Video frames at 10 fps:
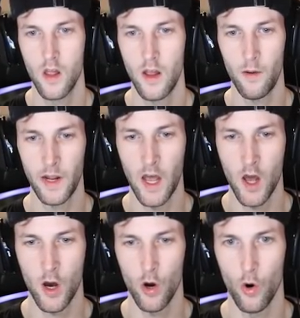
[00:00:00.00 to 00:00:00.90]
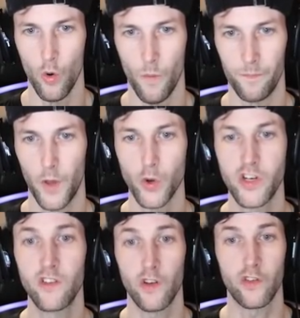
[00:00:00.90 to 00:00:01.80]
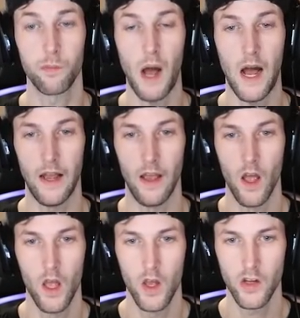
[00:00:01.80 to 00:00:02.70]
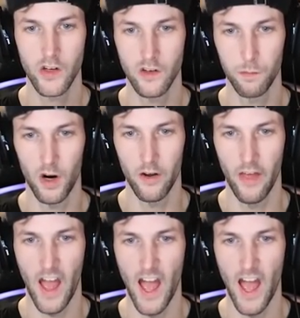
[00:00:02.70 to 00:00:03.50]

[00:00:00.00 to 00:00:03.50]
There we go. Oh, she's a spy. She's part of the